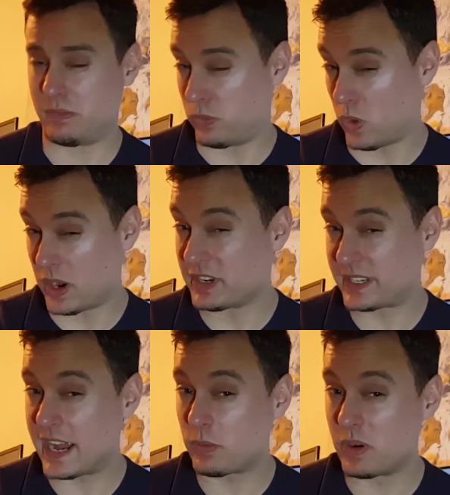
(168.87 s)
one
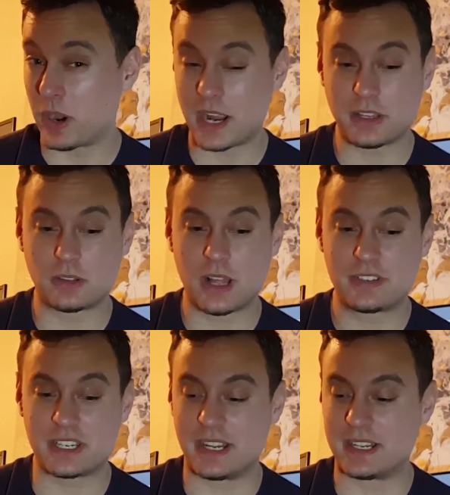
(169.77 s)
mistake when buying the
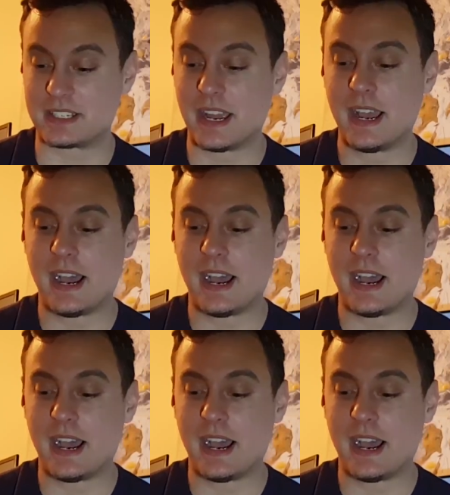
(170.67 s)
gloves is